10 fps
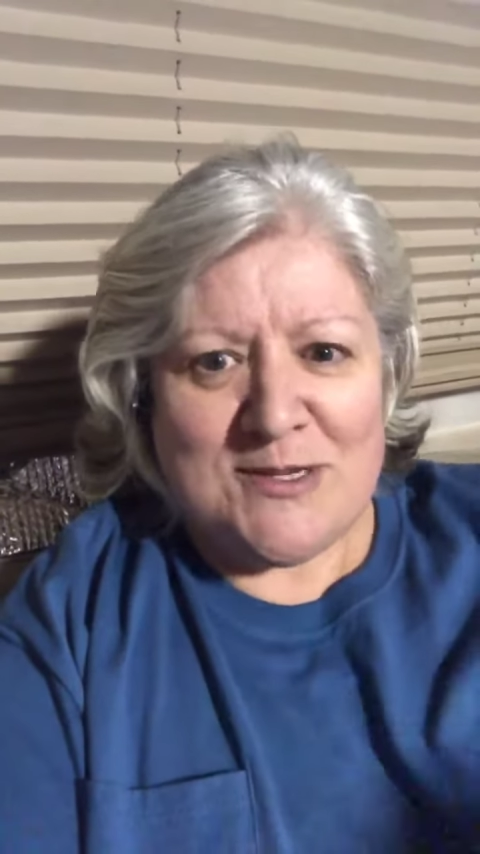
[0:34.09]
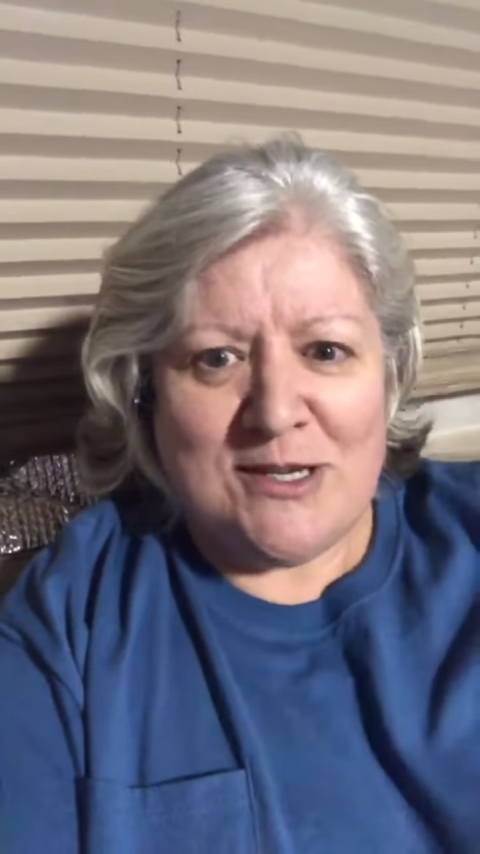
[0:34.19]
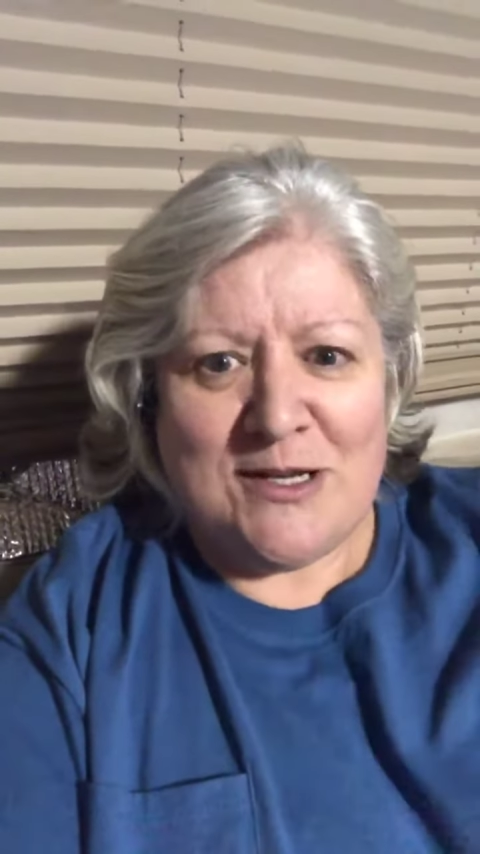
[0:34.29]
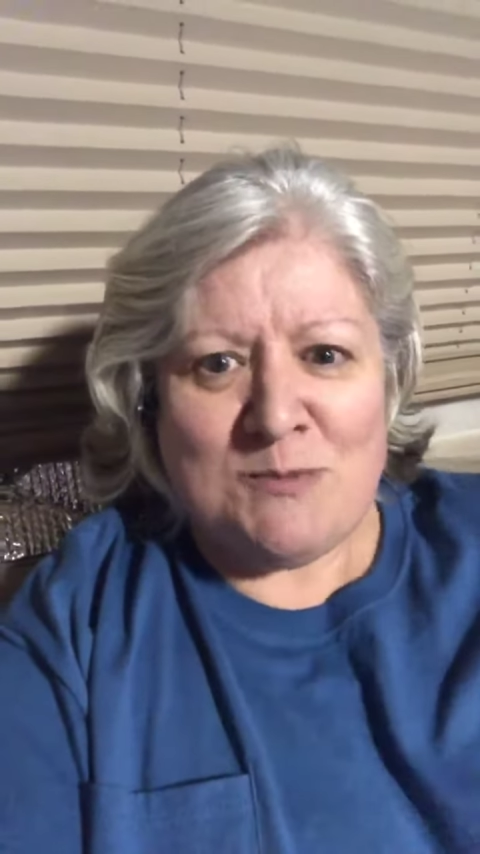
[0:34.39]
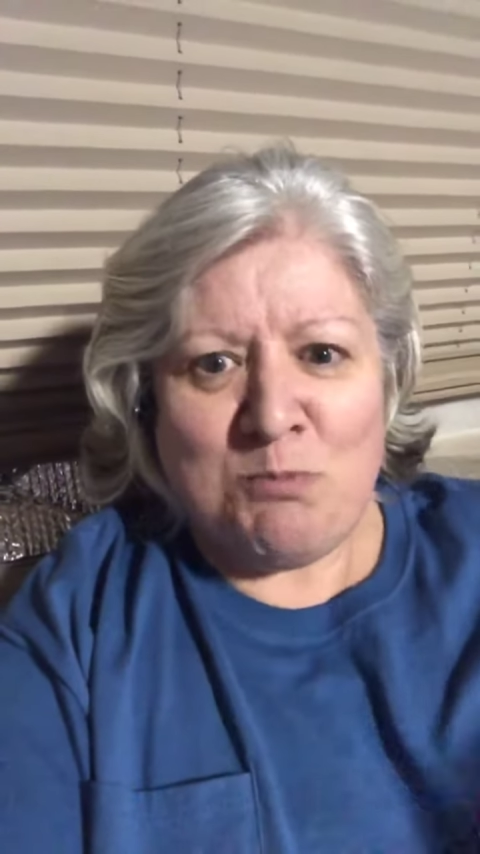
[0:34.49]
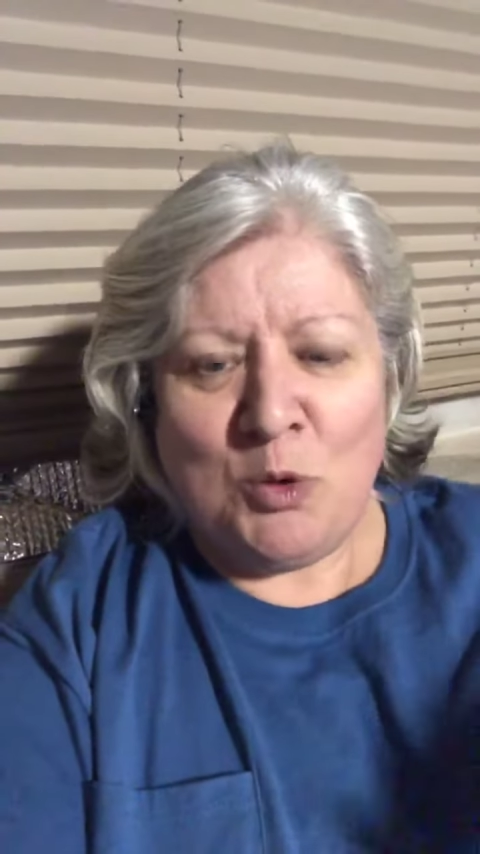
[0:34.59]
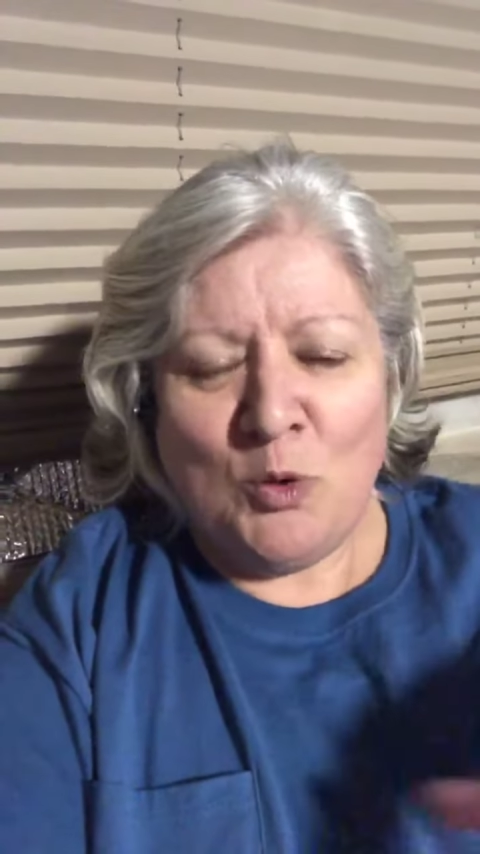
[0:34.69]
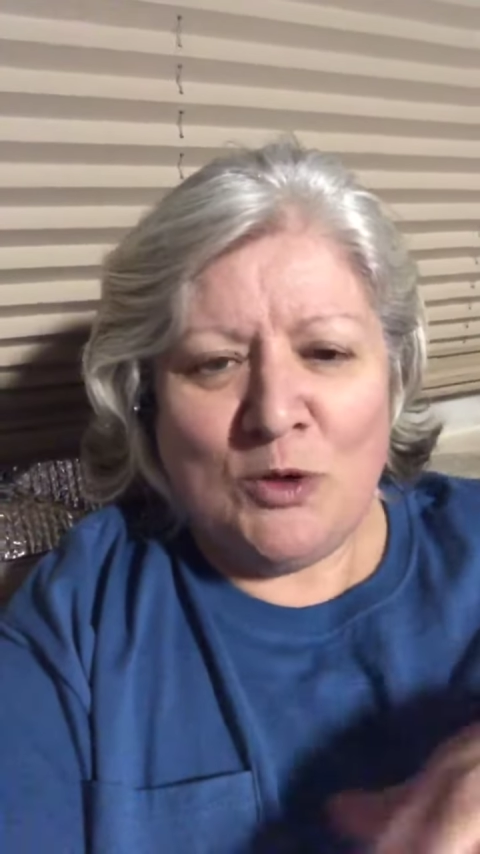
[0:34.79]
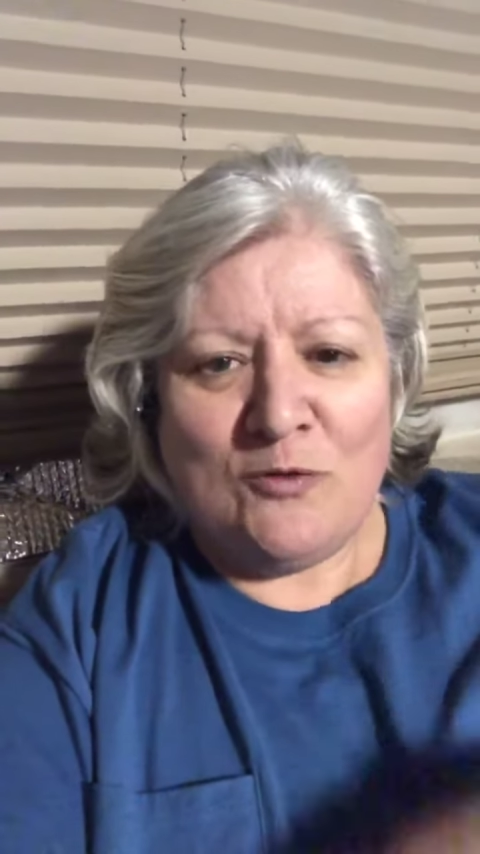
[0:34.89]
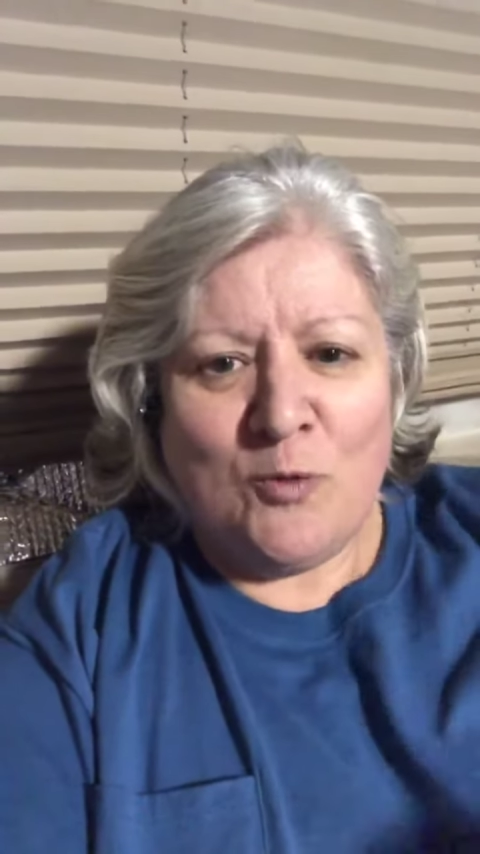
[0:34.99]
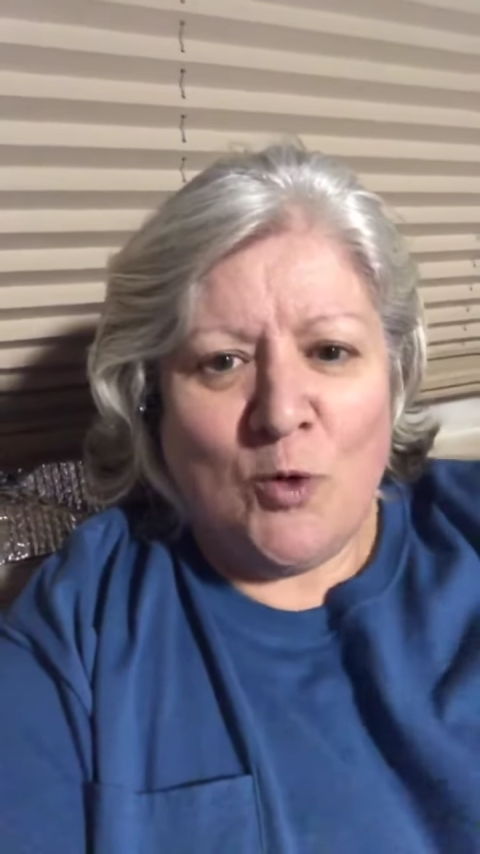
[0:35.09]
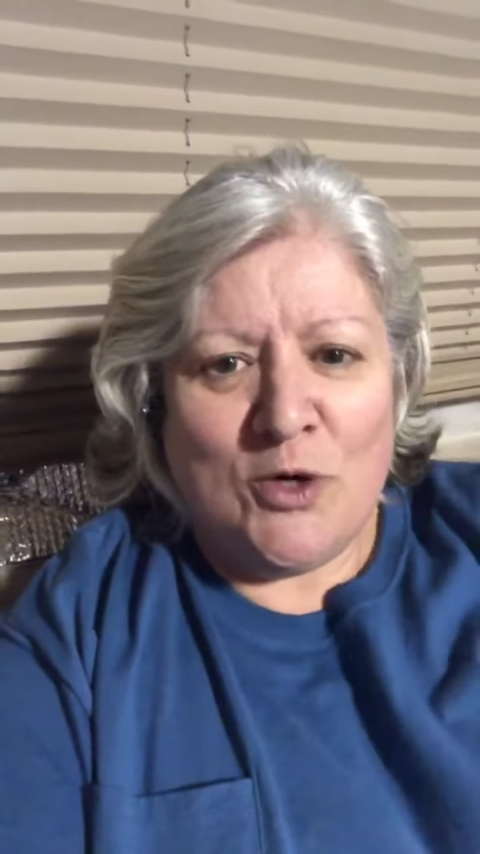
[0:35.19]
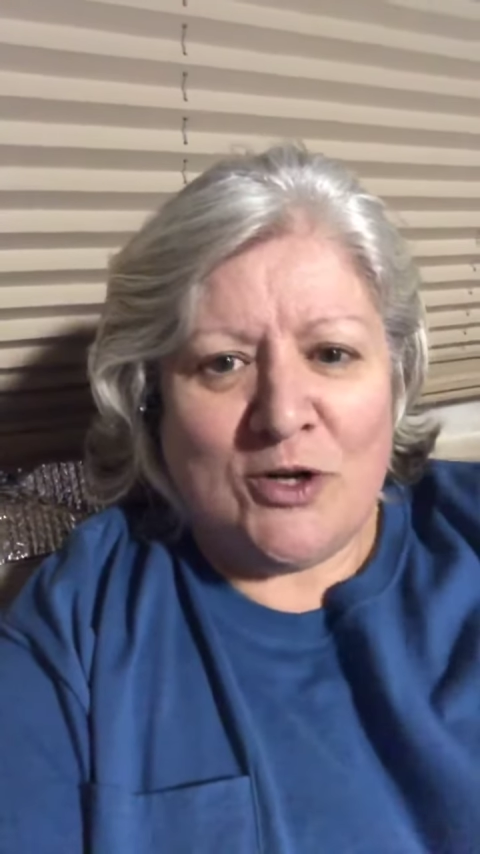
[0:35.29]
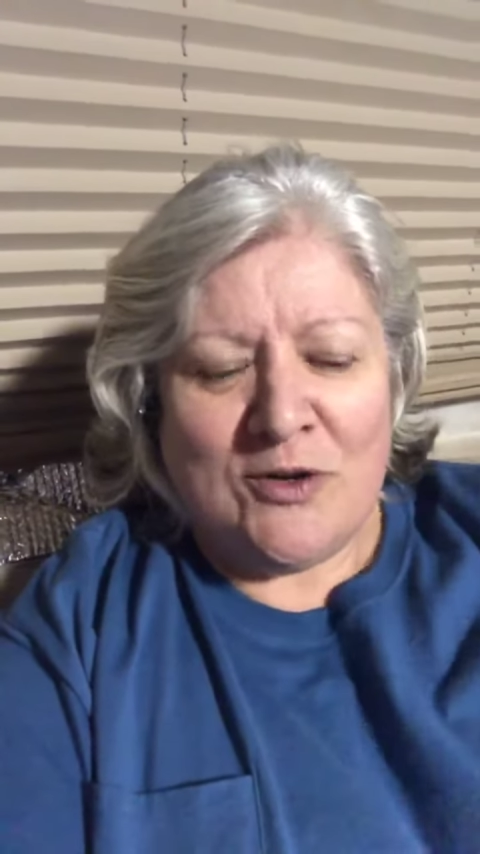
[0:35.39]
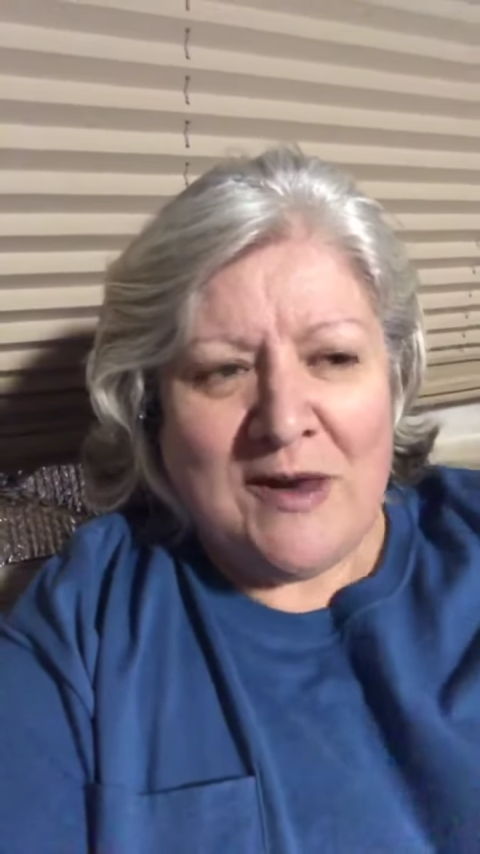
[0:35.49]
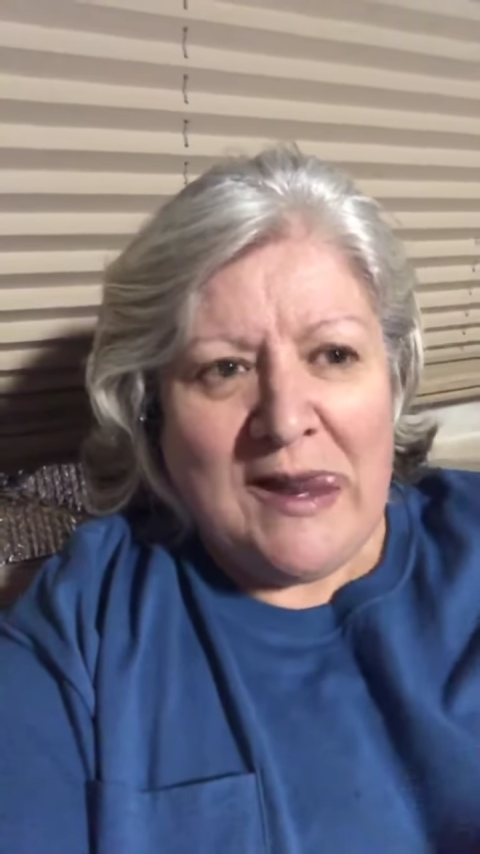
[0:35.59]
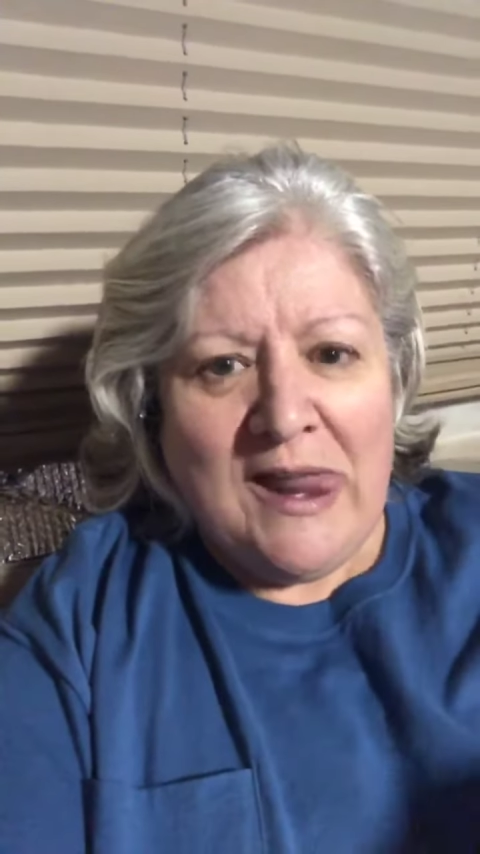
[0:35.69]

was a nice pool of water